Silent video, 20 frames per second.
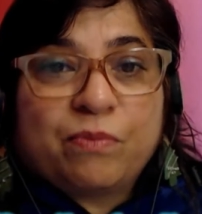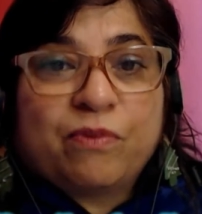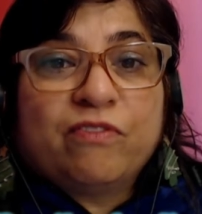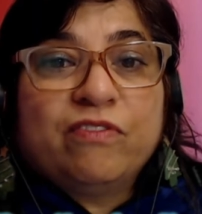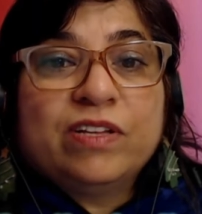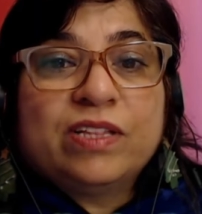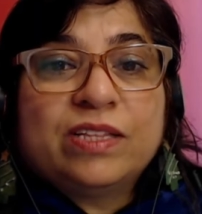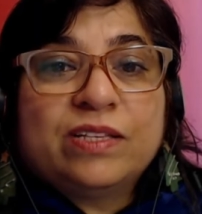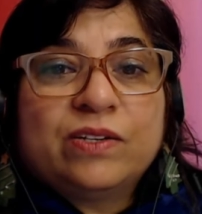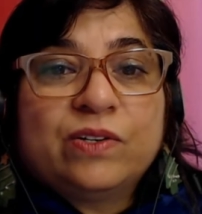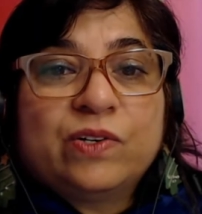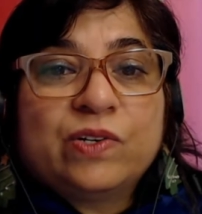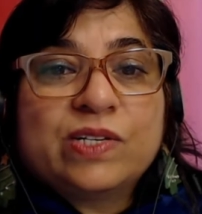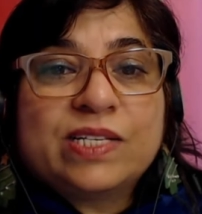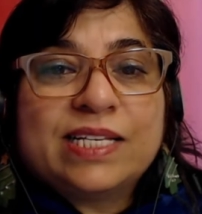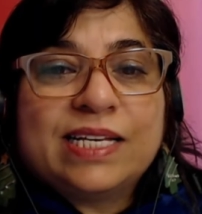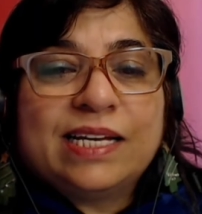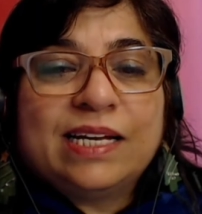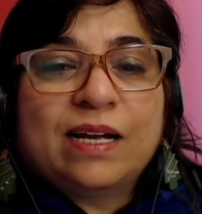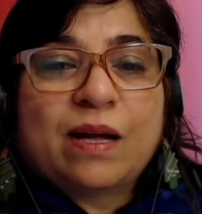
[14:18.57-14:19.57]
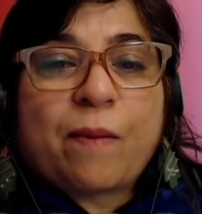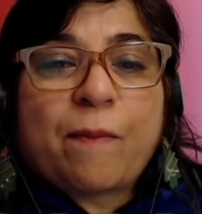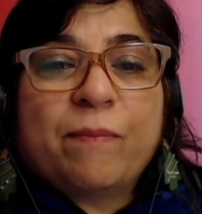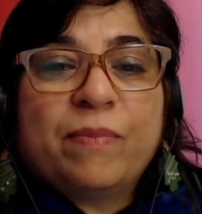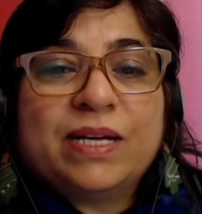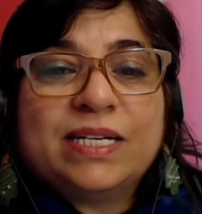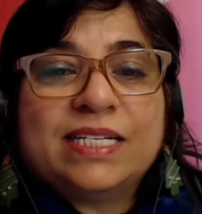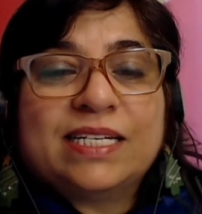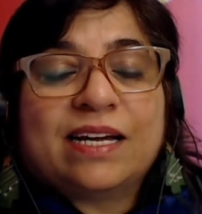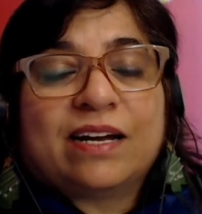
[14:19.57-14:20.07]
Mr. Pavitr
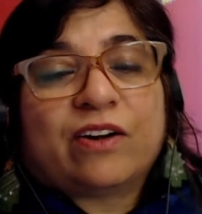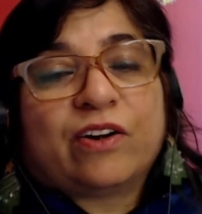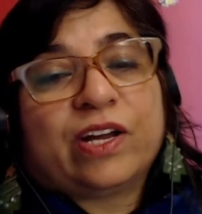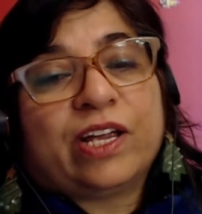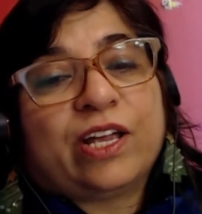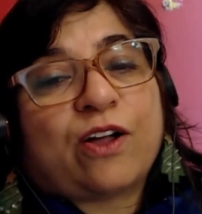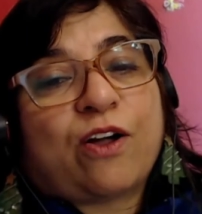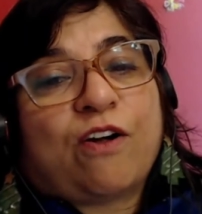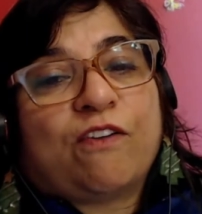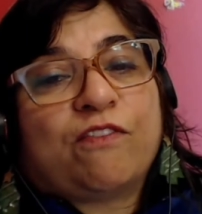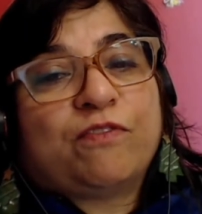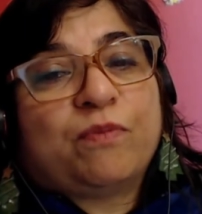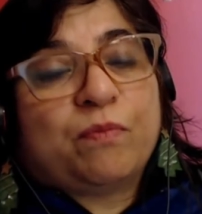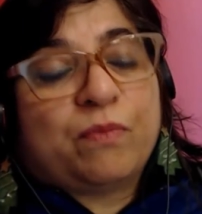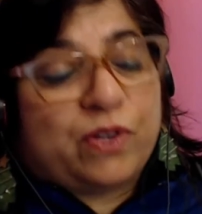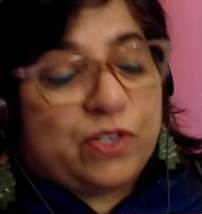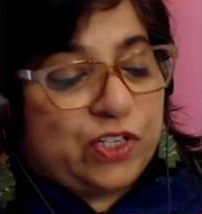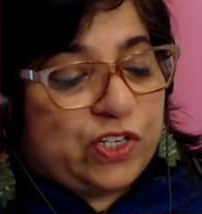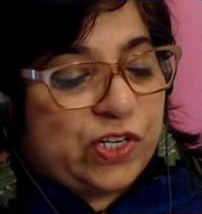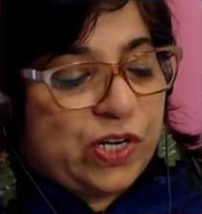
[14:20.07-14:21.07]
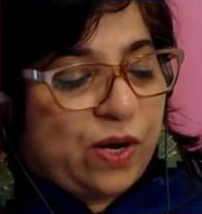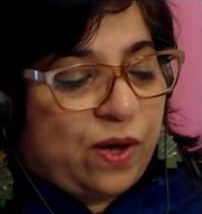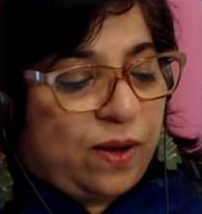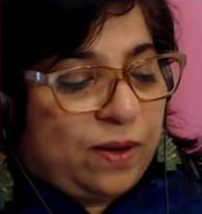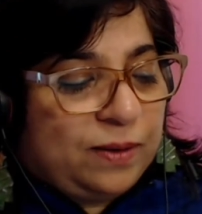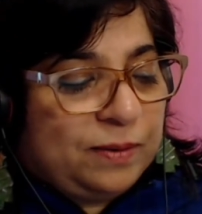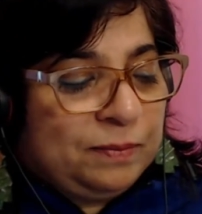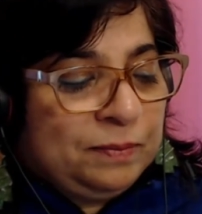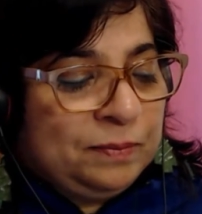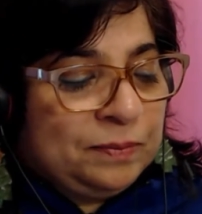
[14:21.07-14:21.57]
Singh Bhandari of
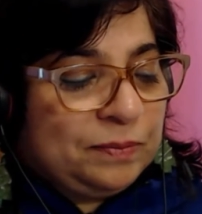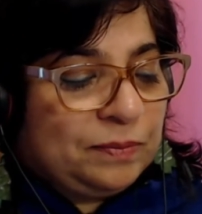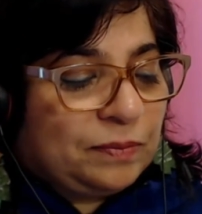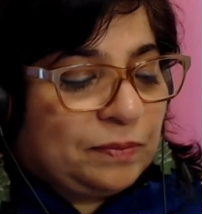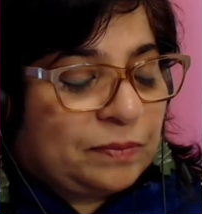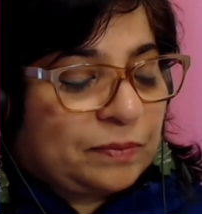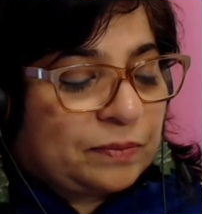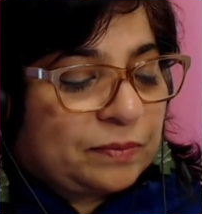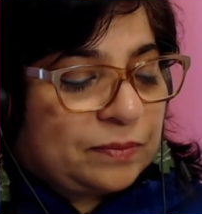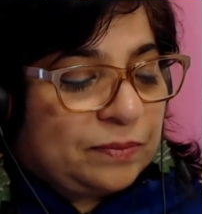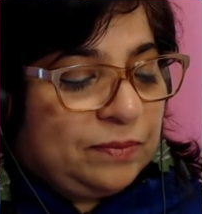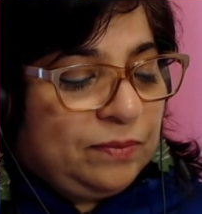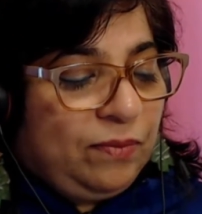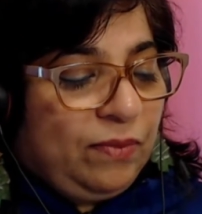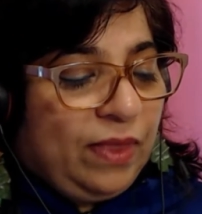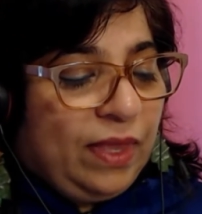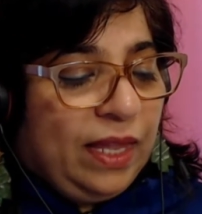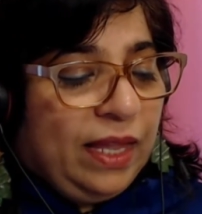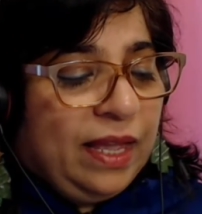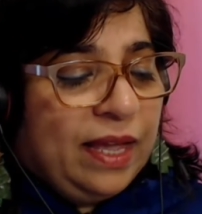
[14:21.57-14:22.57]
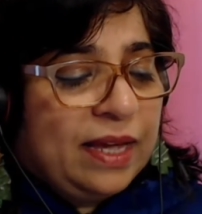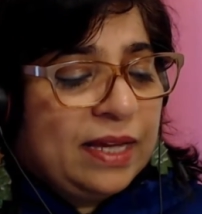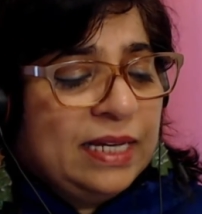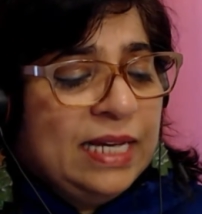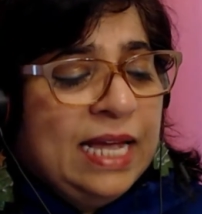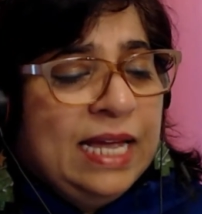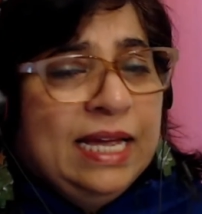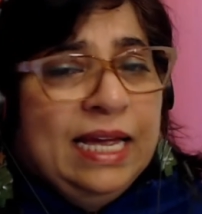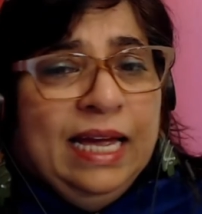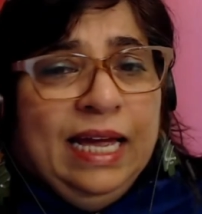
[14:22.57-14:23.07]
Montreal.
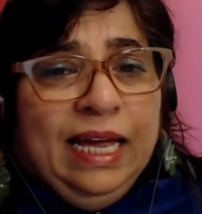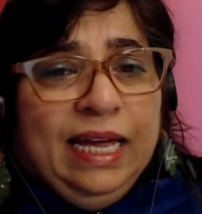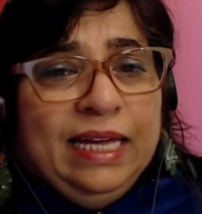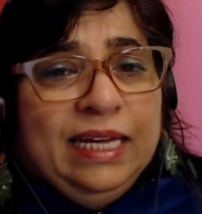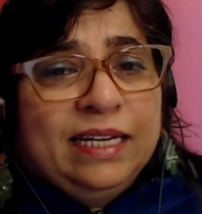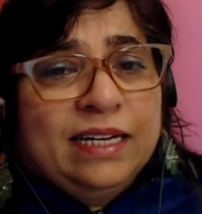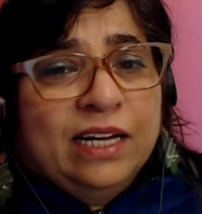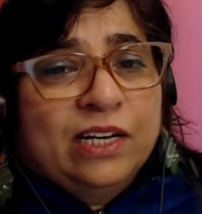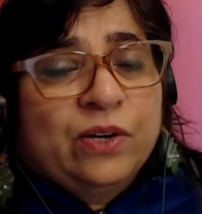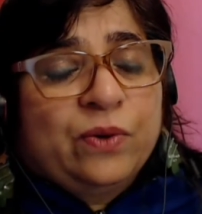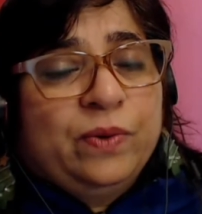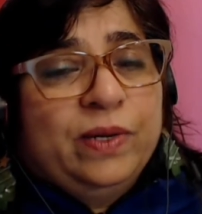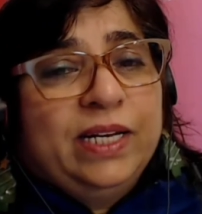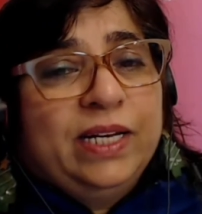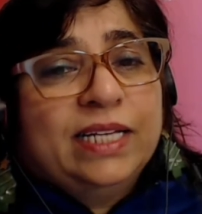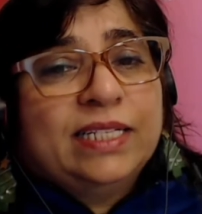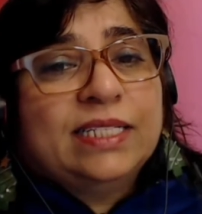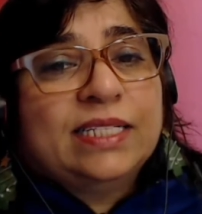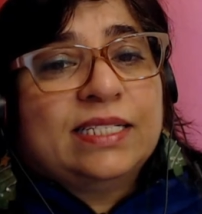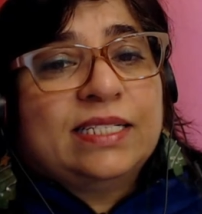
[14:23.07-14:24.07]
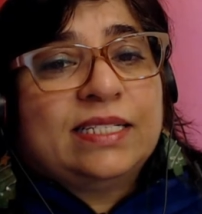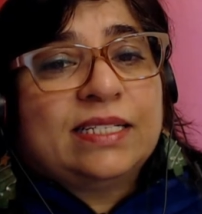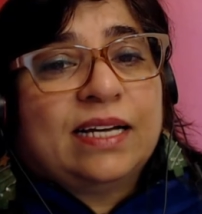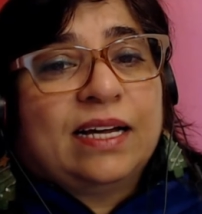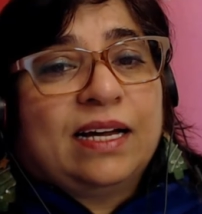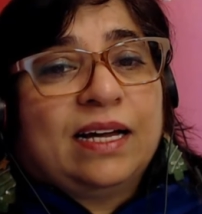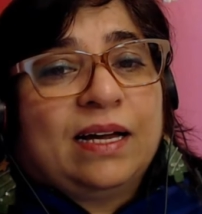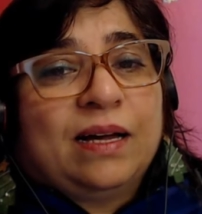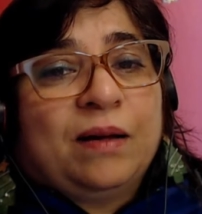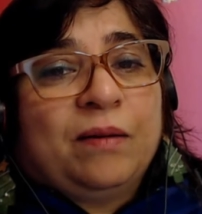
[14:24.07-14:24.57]
Okay, he kind of
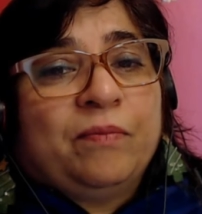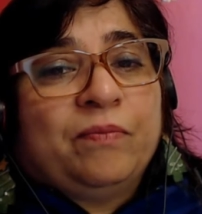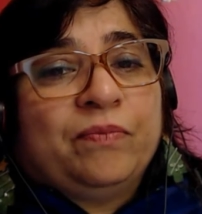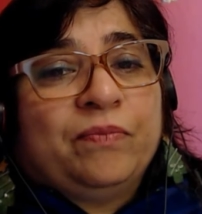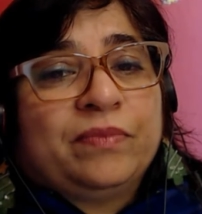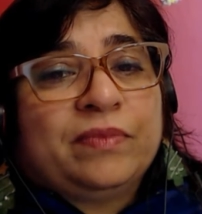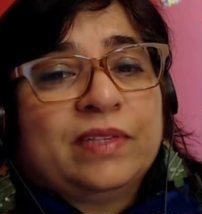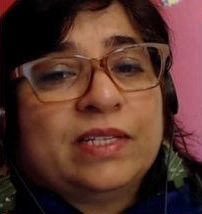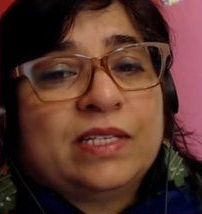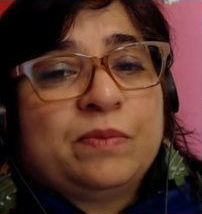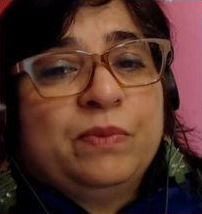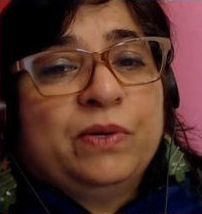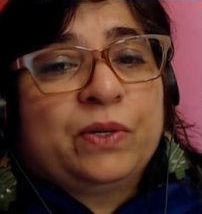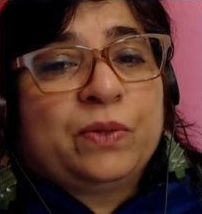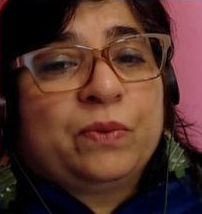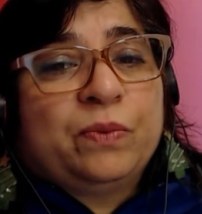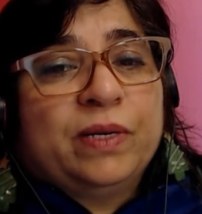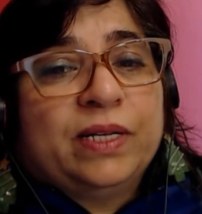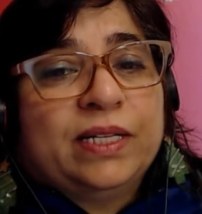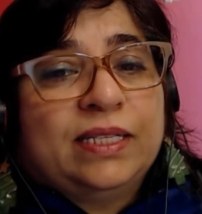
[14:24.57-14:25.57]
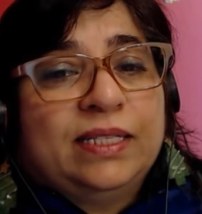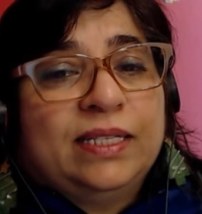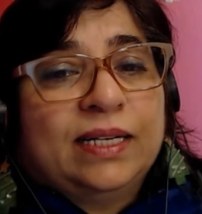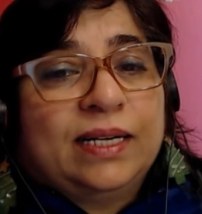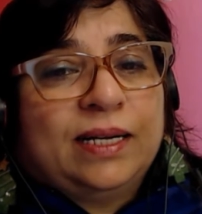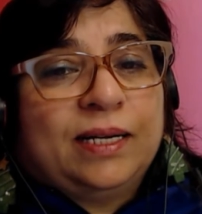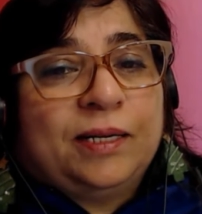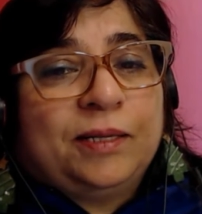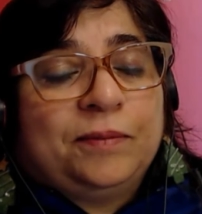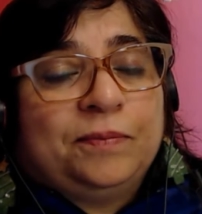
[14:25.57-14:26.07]
related this book
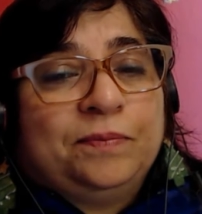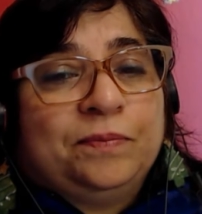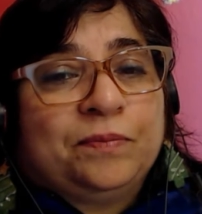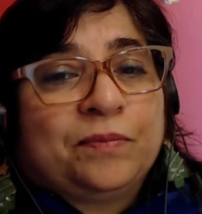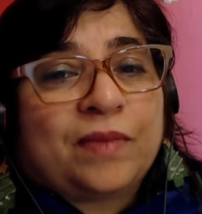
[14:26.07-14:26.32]
with